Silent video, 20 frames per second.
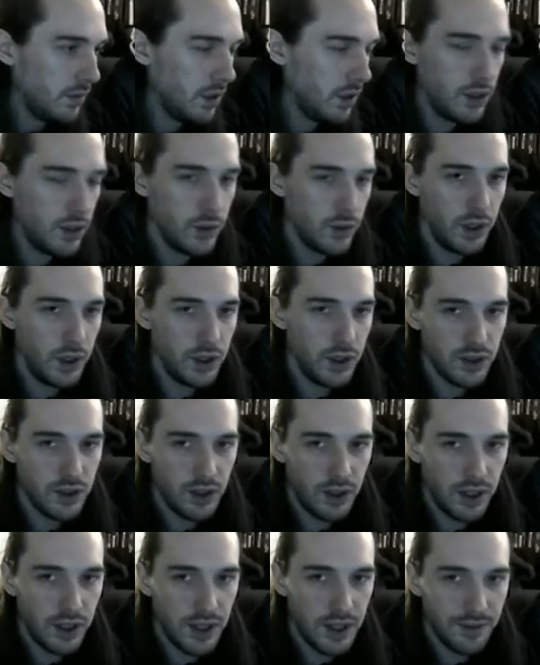You can just
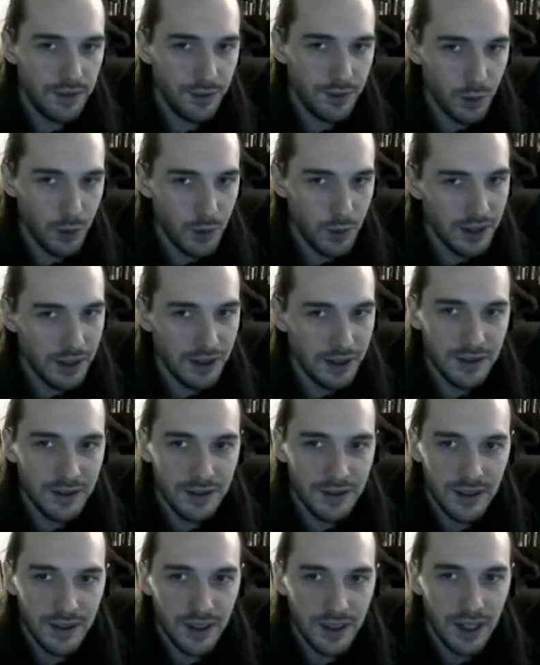look at that for a while
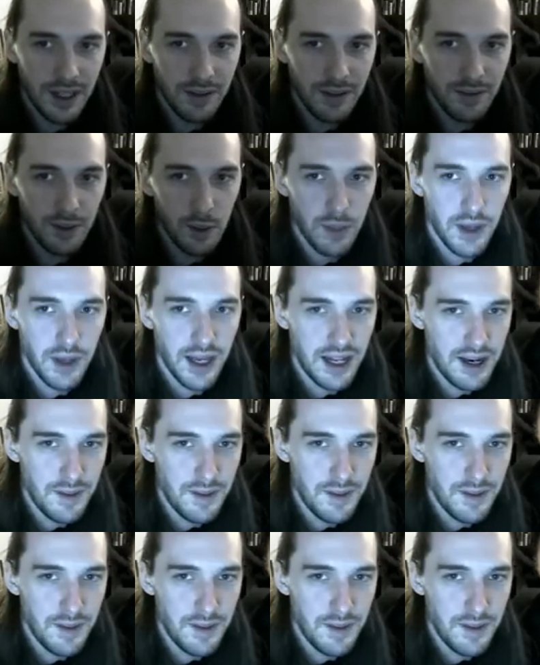and feel bad.